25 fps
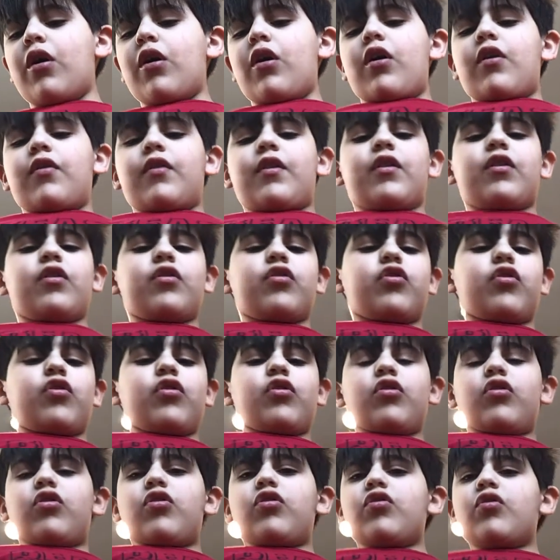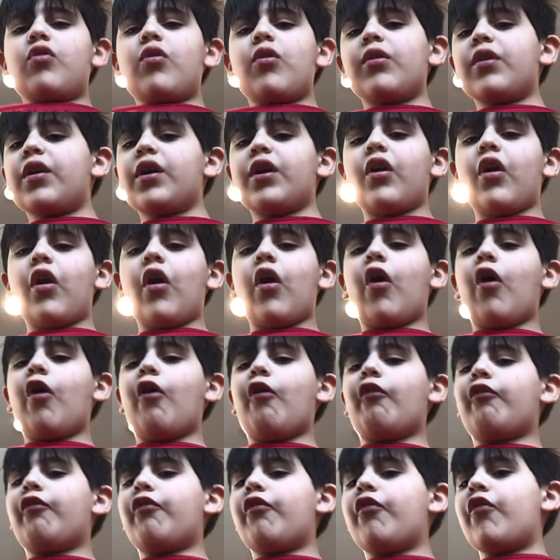This is just starting off,
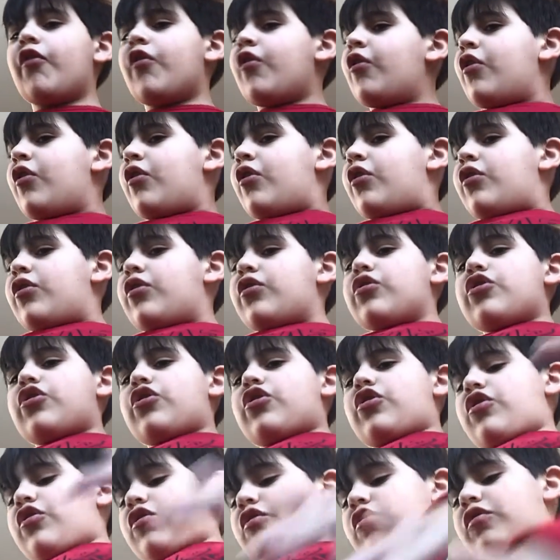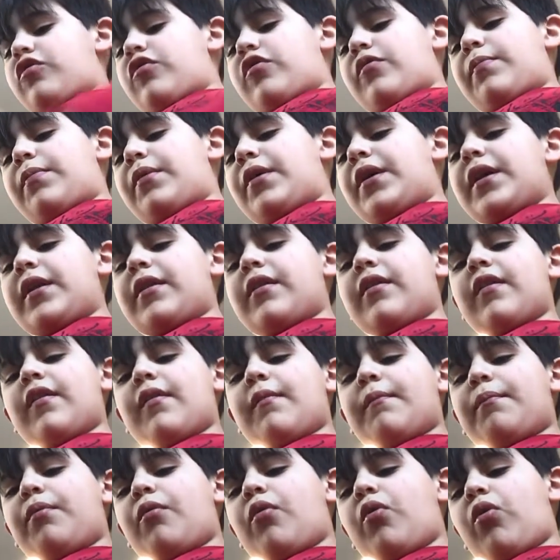just plain
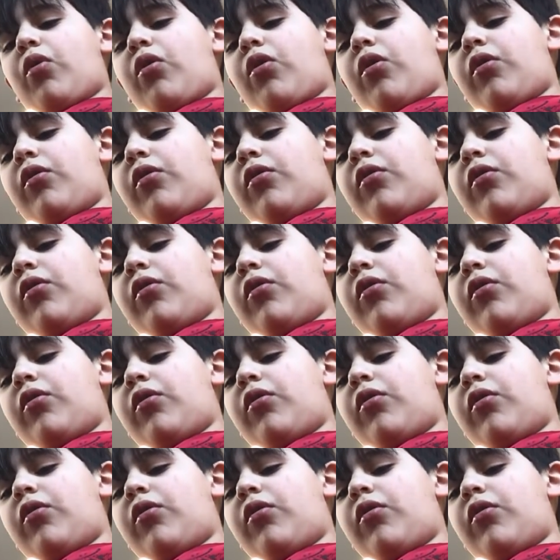simple.